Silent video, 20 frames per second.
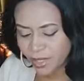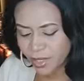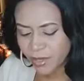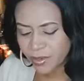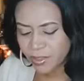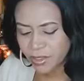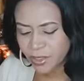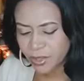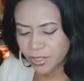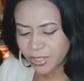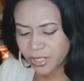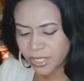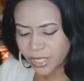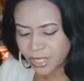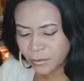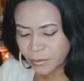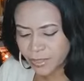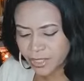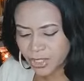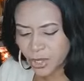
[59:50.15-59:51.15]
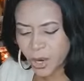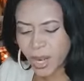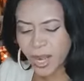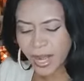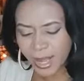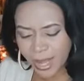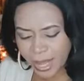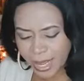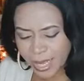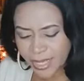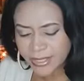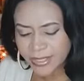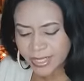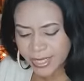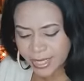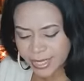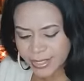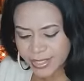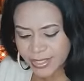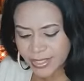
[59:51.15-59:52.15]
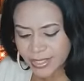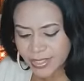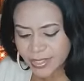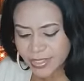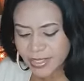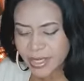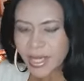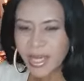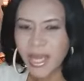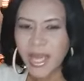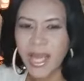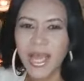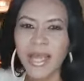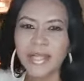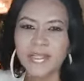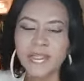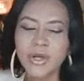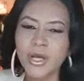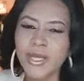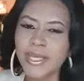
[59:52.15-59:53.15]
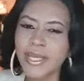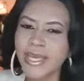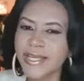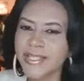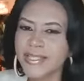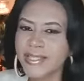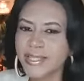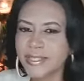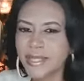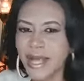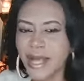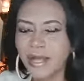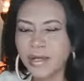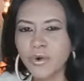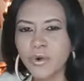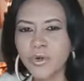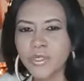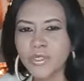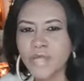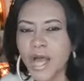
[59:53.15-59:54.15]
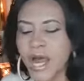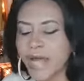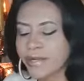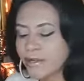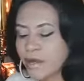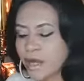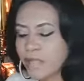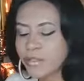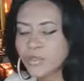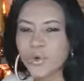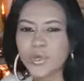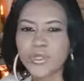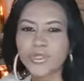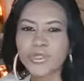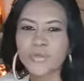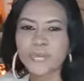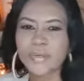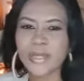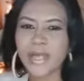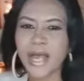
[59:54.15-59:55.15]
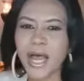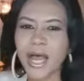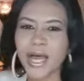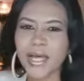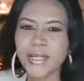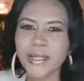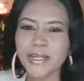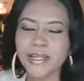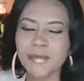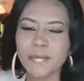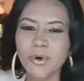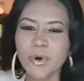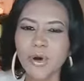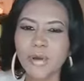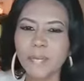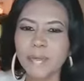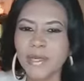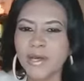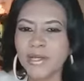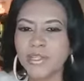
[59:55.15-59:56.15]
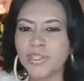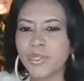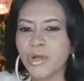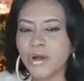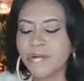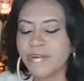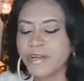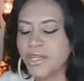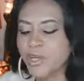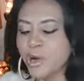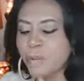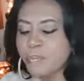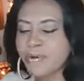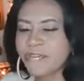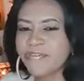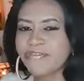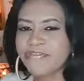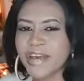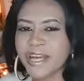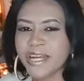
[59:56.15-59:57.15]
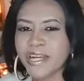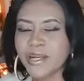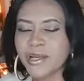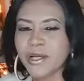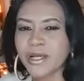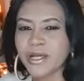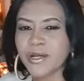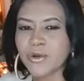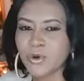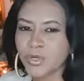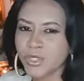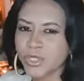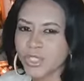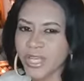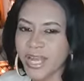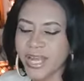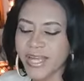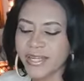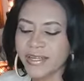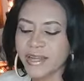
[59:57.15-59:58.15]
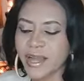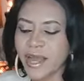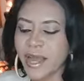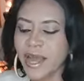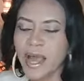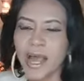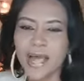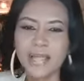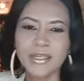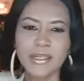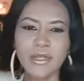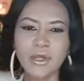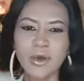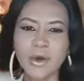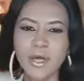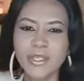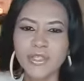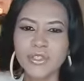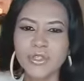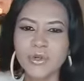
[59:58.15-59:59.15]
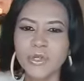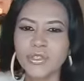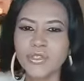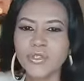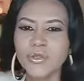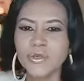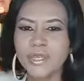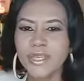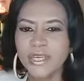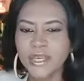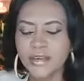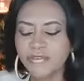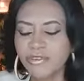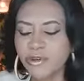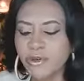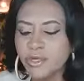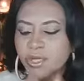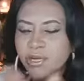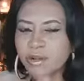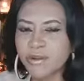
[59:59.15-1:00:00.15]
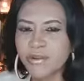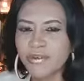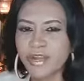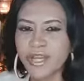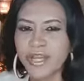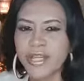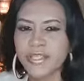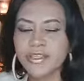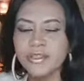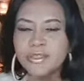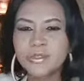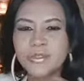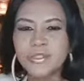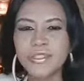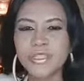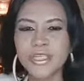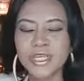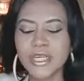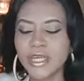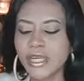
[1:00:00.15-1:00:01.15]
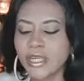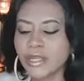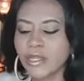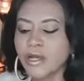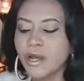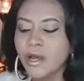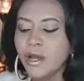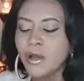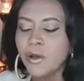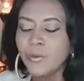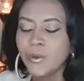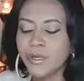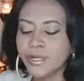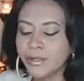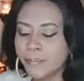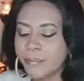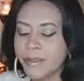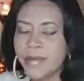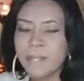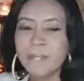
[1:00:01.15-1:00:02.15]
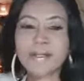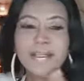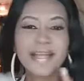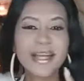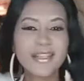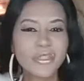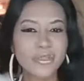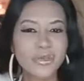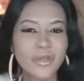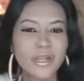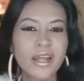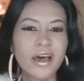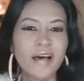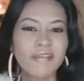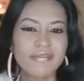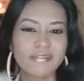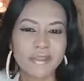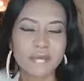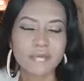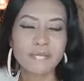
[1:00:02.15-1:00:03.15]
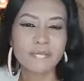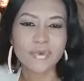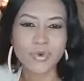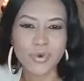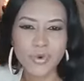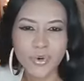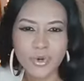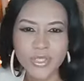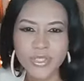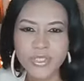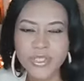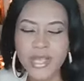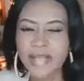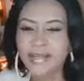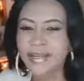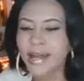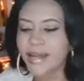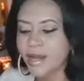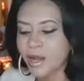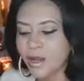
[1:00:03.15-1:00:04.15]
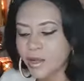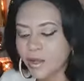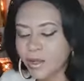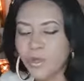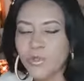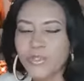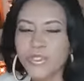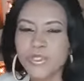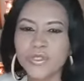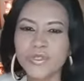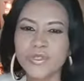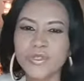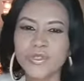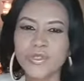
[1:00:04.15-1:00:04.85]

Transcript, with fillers: to deal with your hard cases and your cases are going are not going to be hard anymore because you are in your prophetic Goshen and the Lord is going to give you the grace to deal with the people that you love the most and that are closest to